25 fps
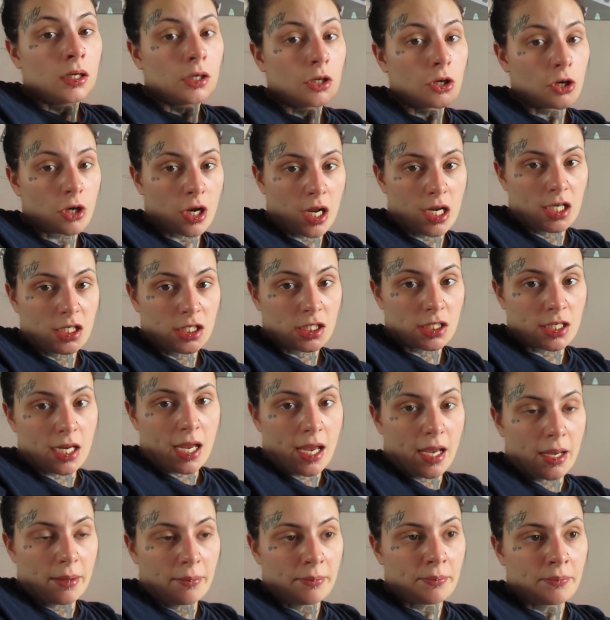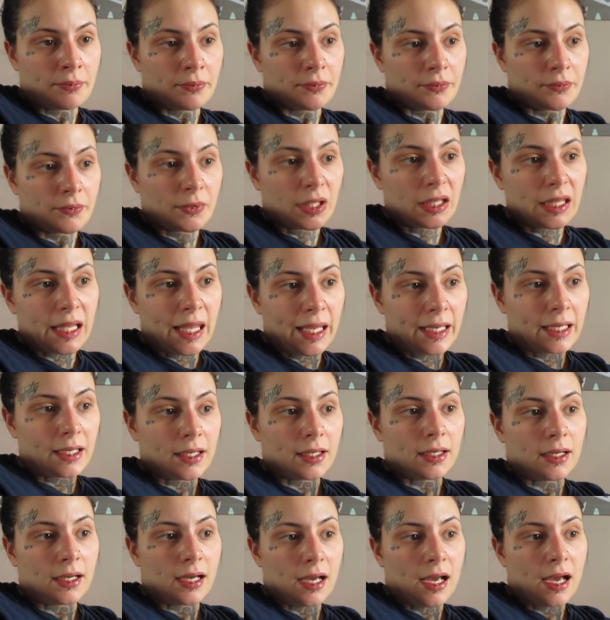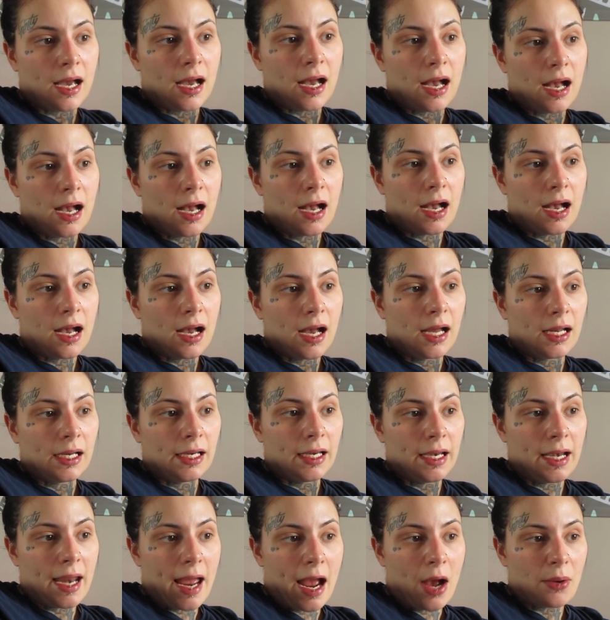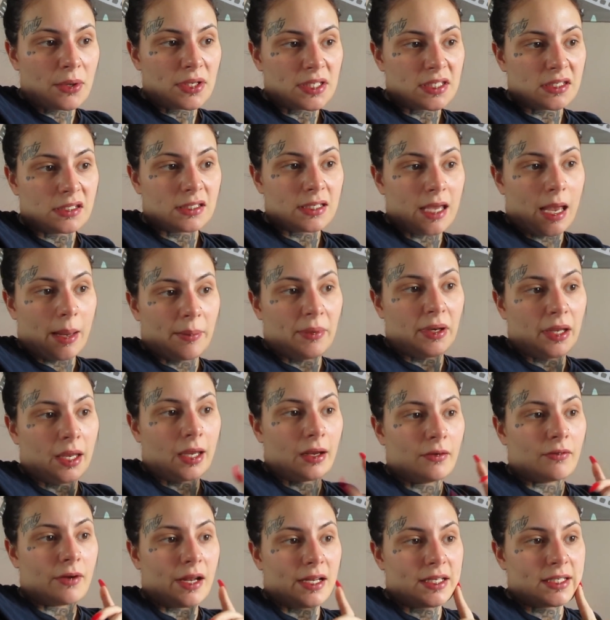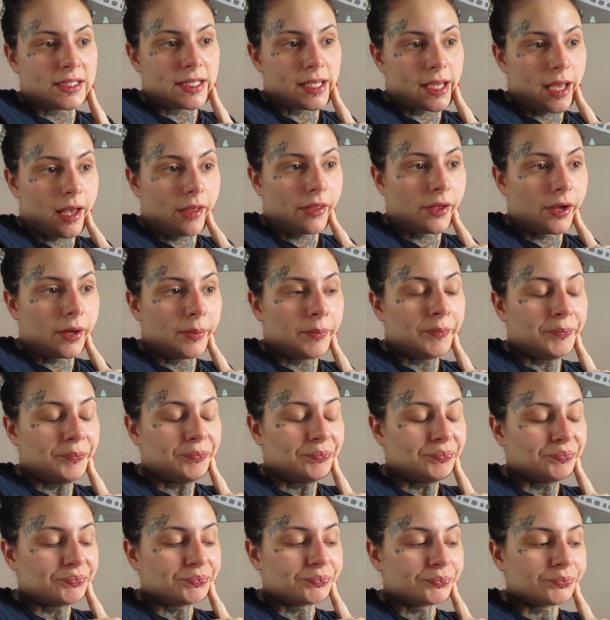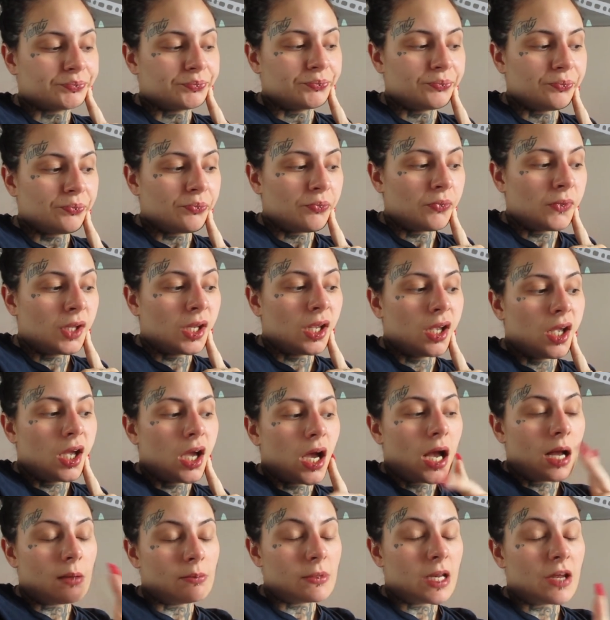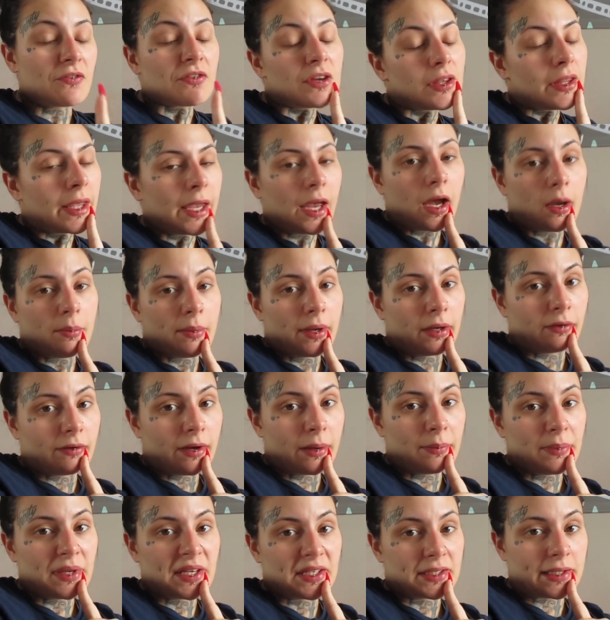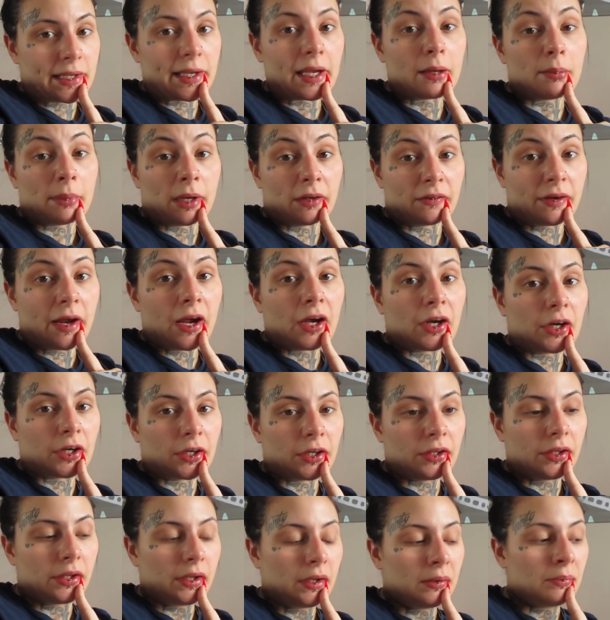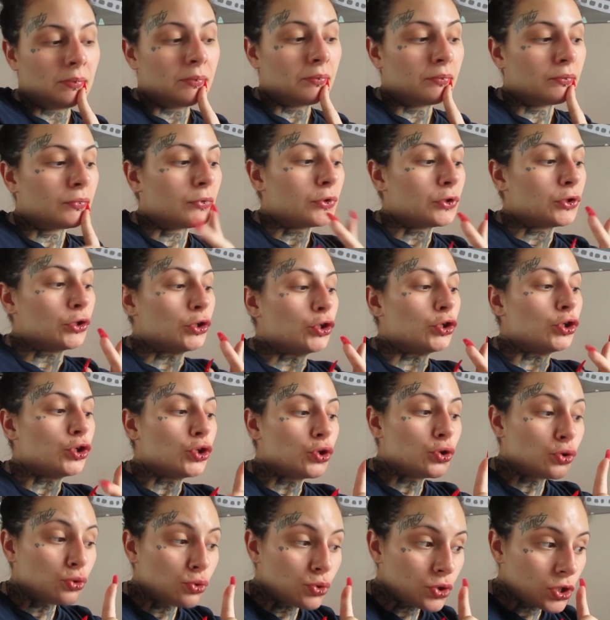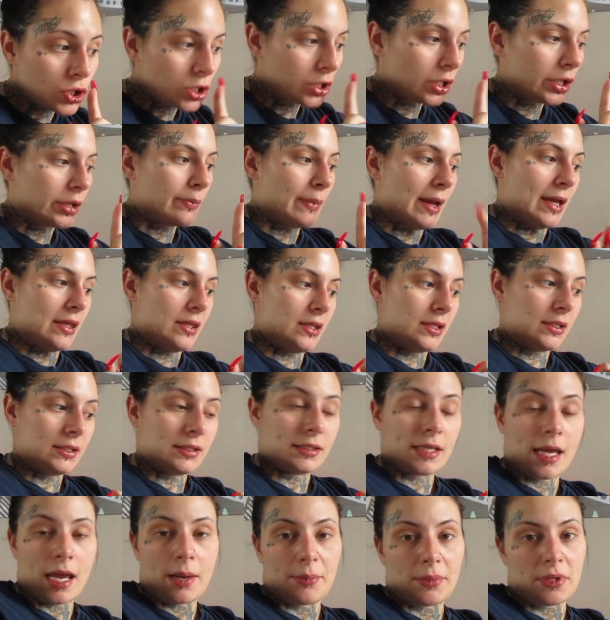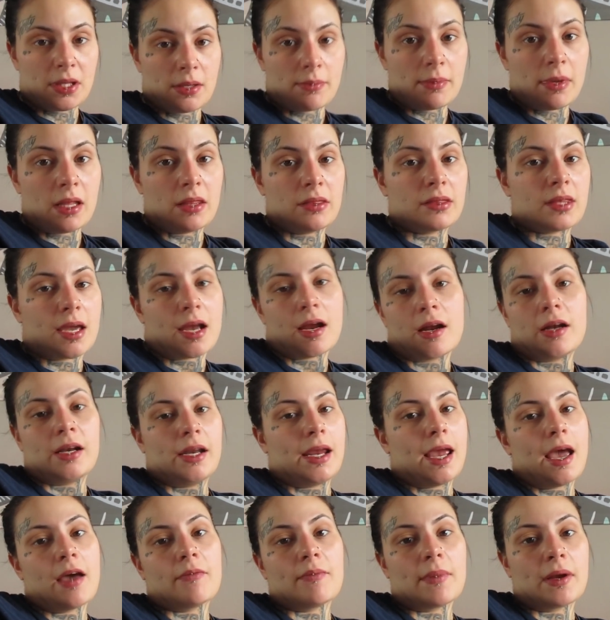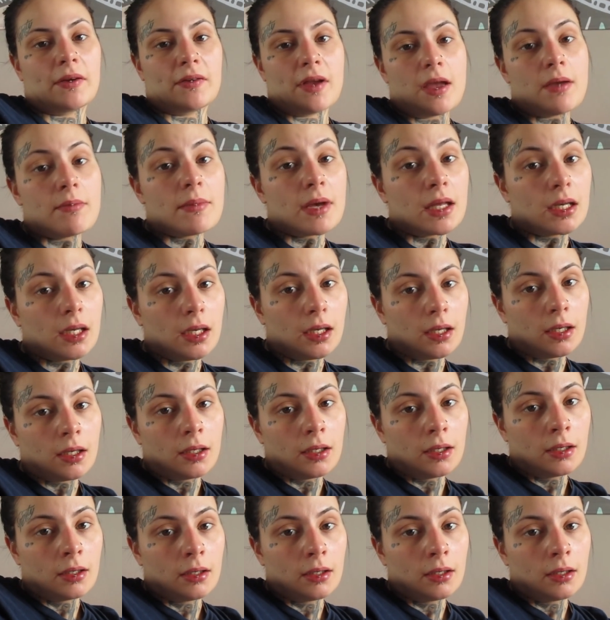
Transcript: crunch time. Like, now is the time to get rent together. I'm never late on my rent because I get my rent early. Usually by this time of the month, I already have my rent money,